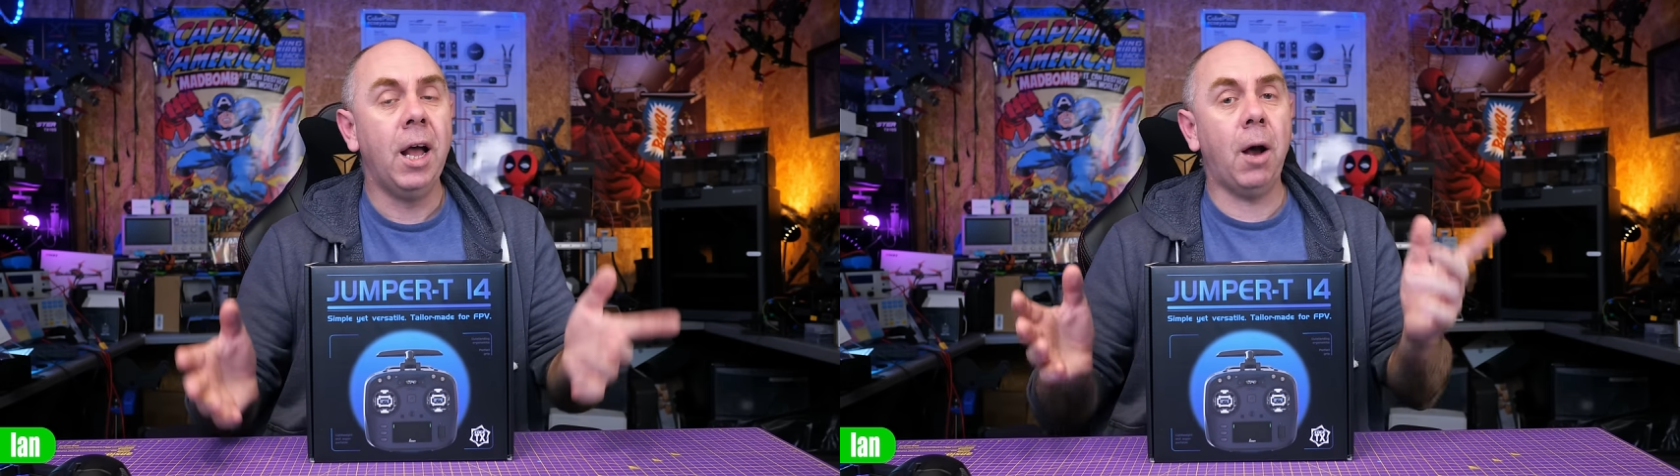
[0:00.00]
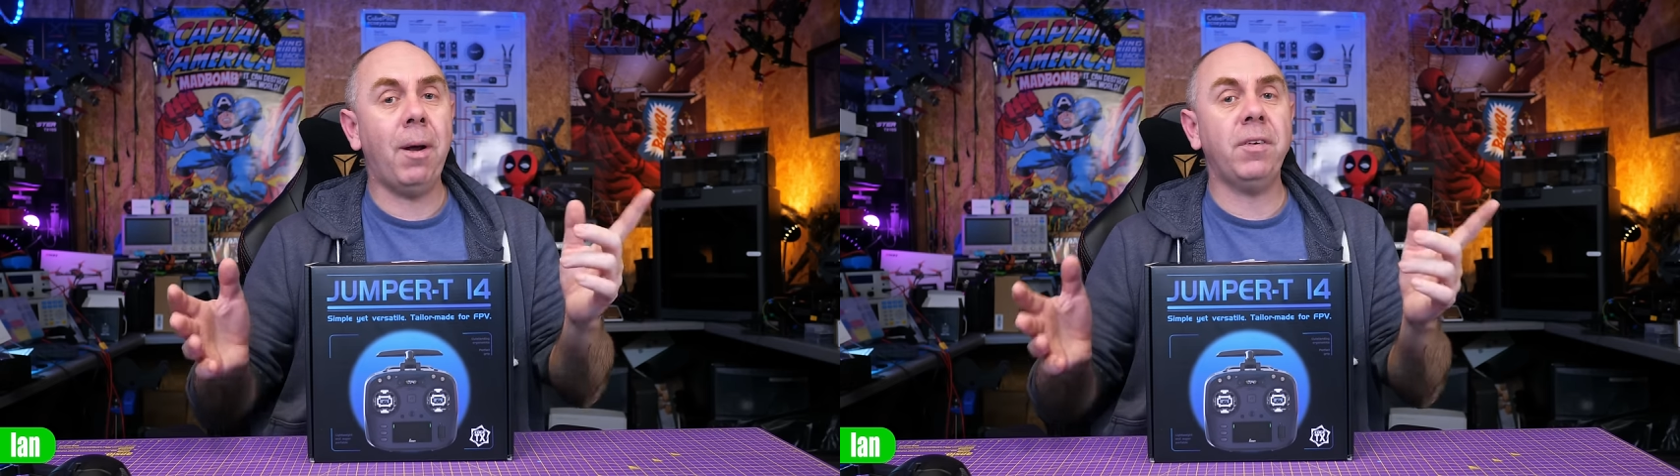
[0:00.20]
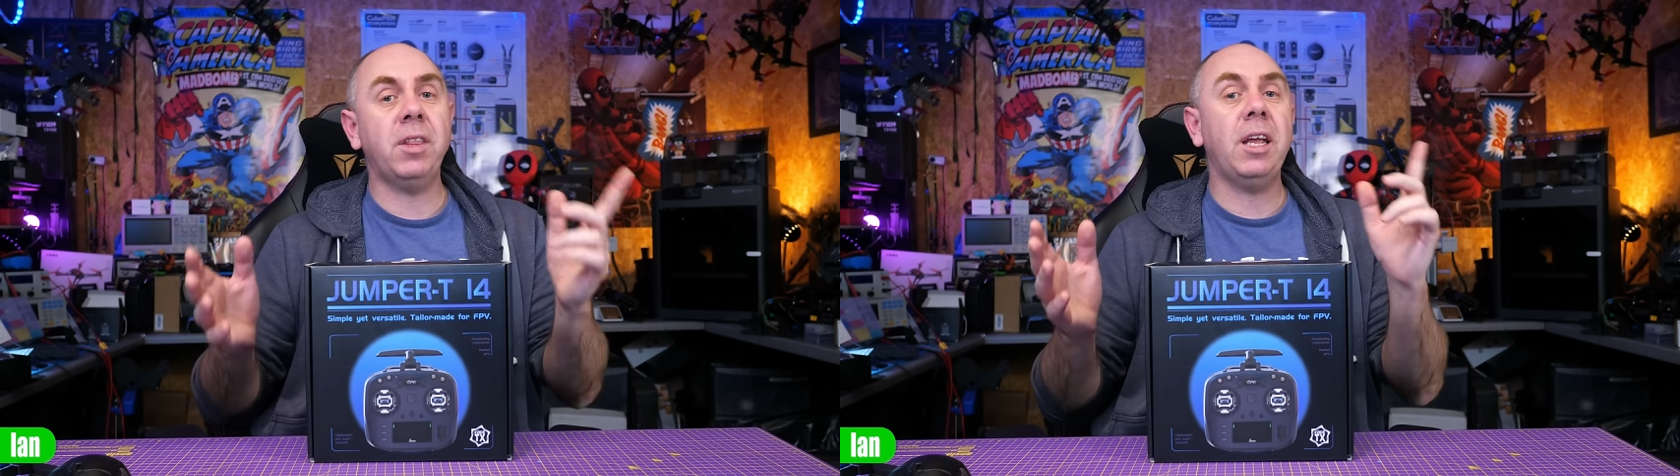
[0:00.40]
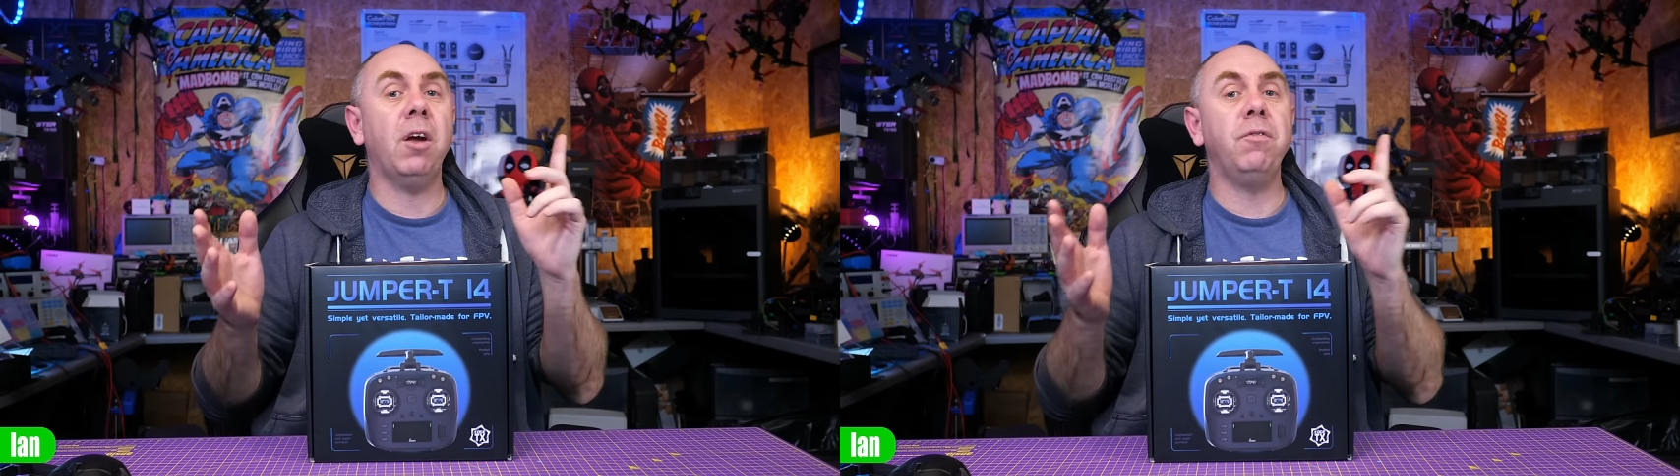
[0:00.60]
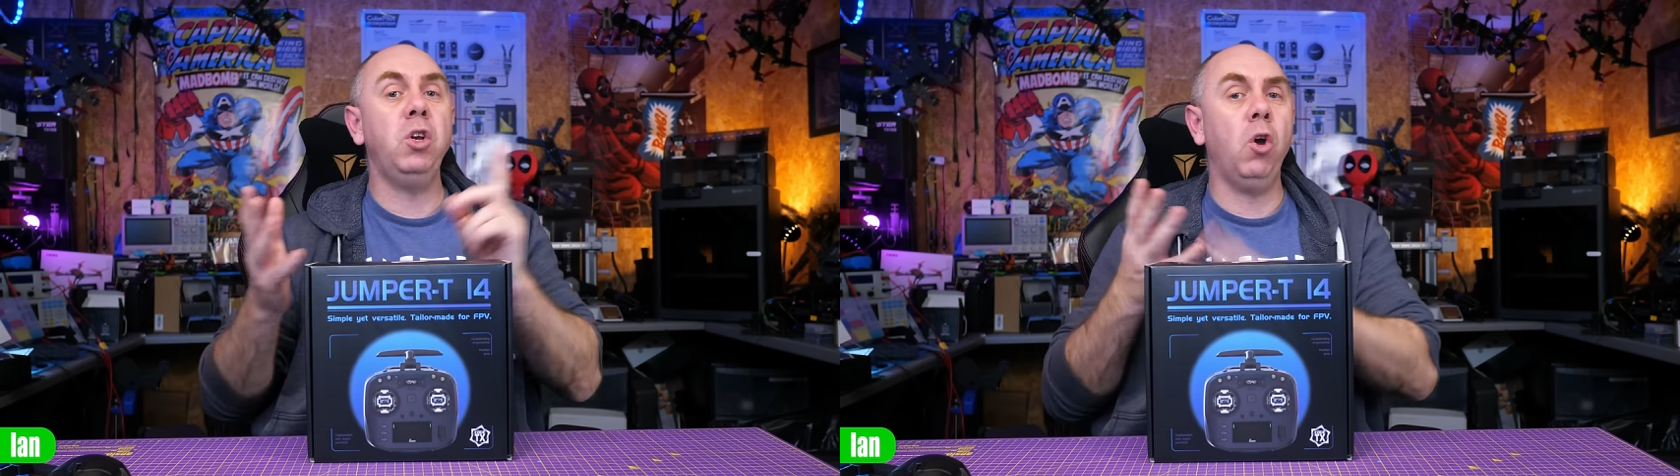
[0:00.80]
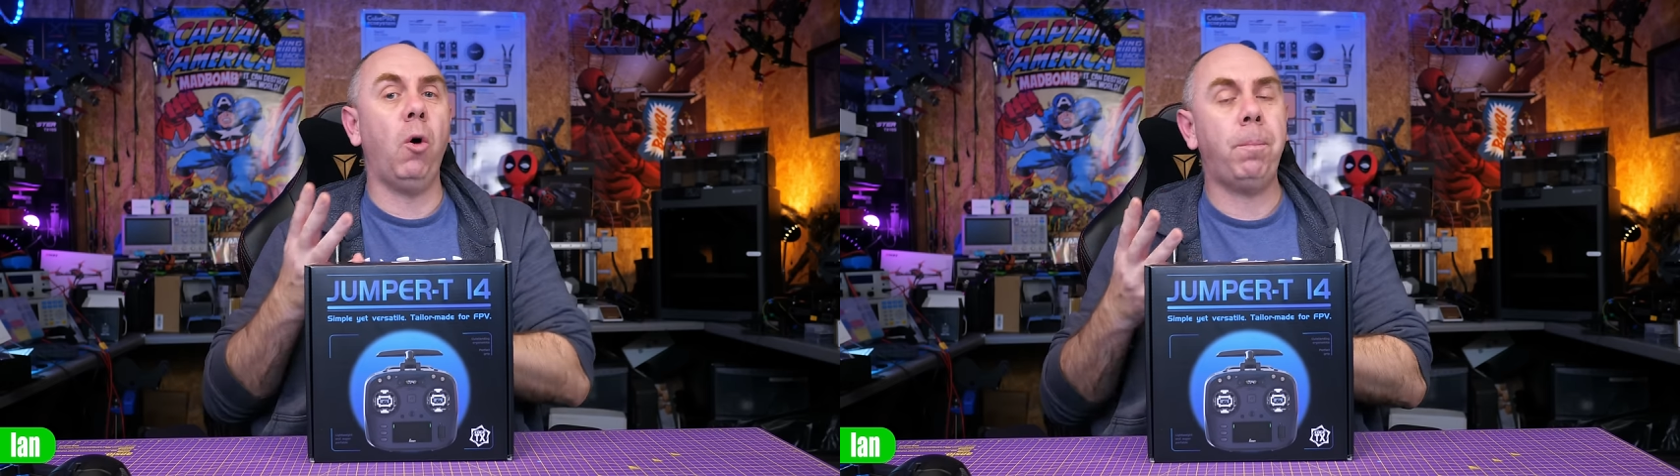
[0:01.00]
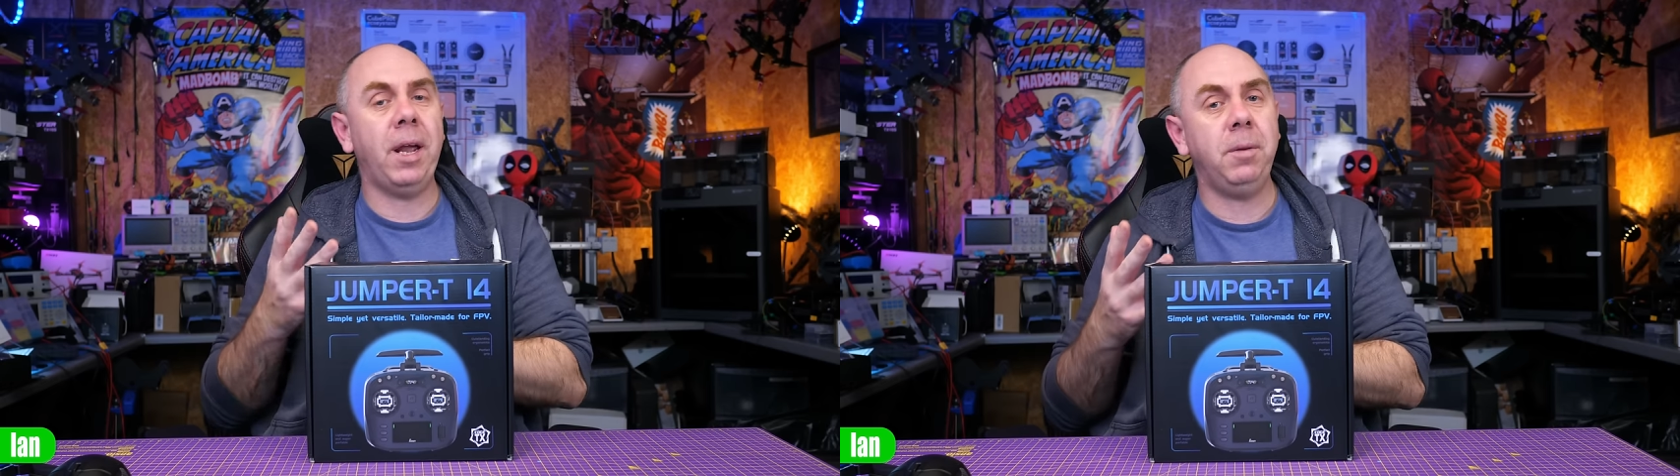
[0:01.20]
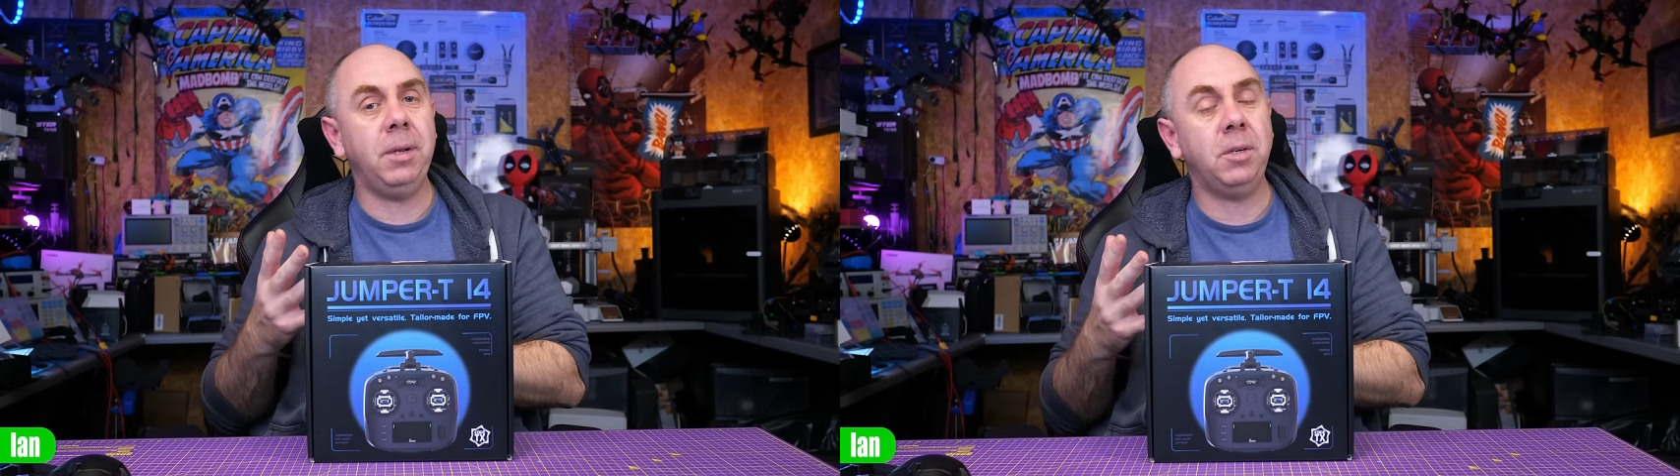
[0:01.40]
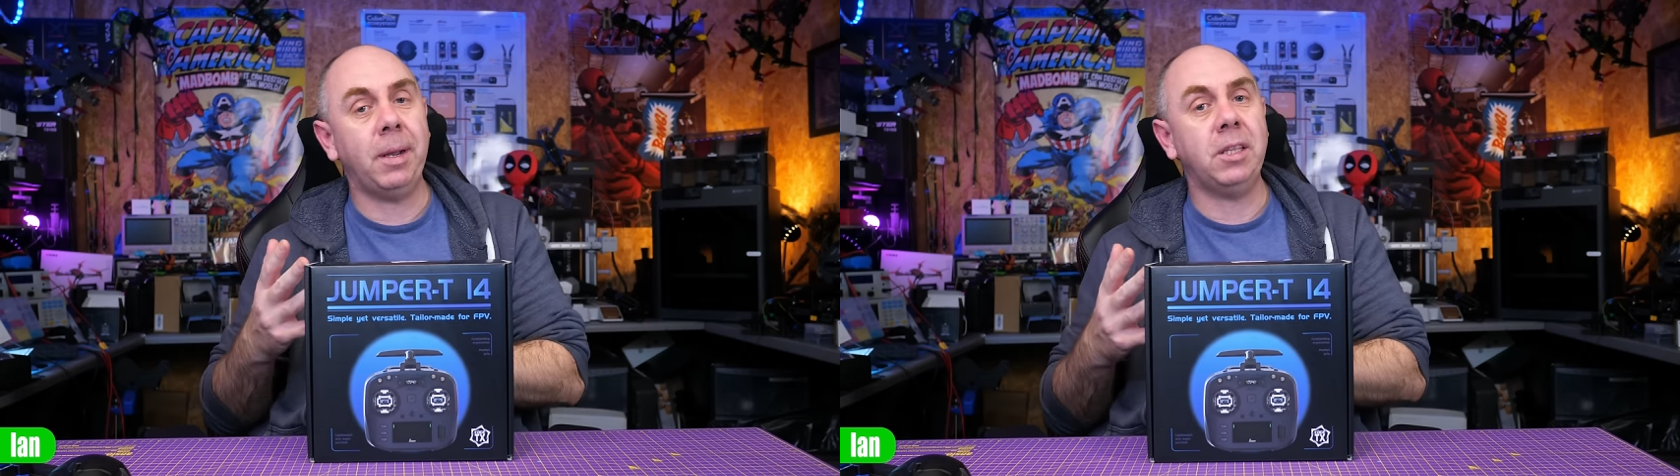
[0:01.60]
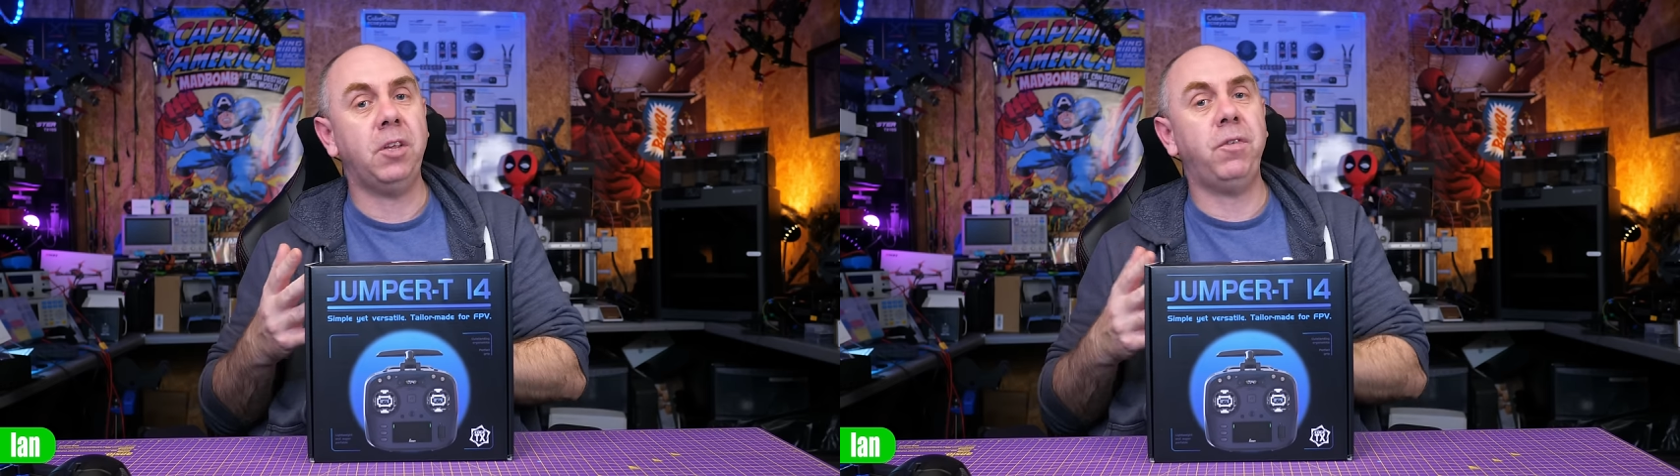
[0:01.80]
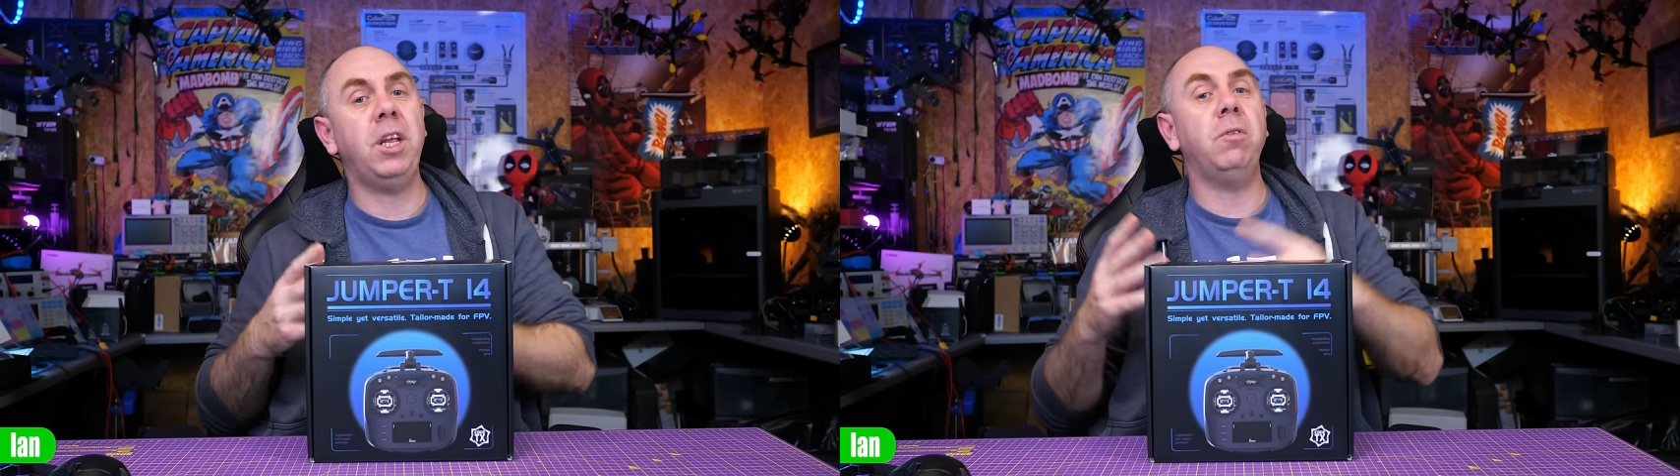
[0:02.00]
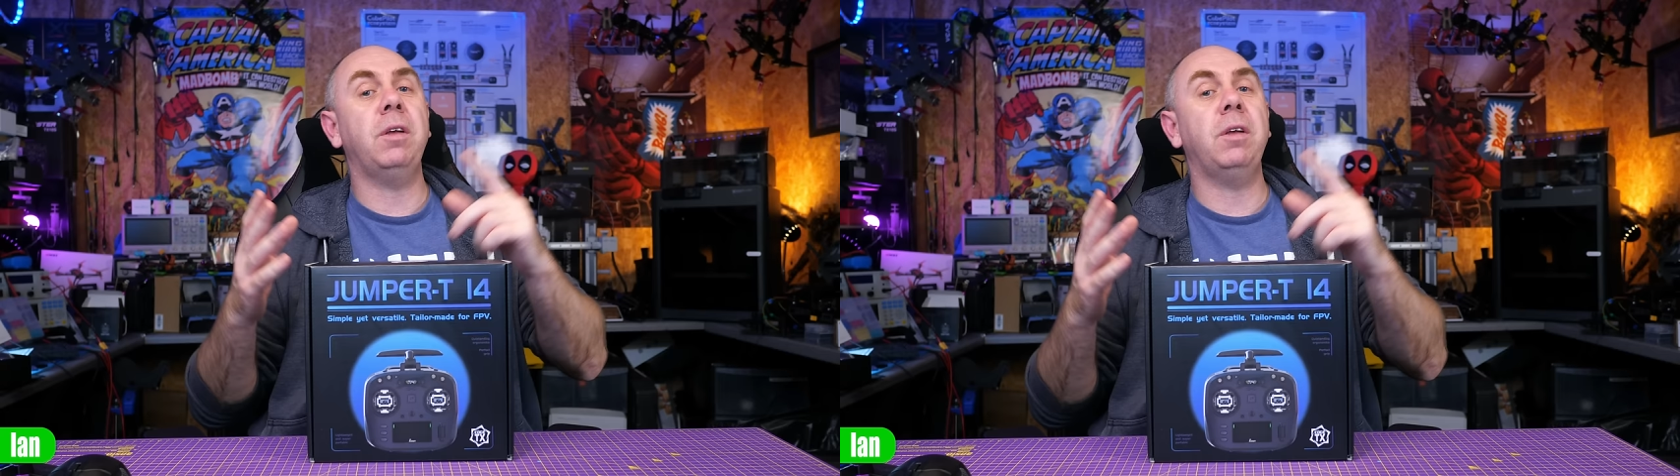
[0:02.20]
However, they have not paid me to make this video.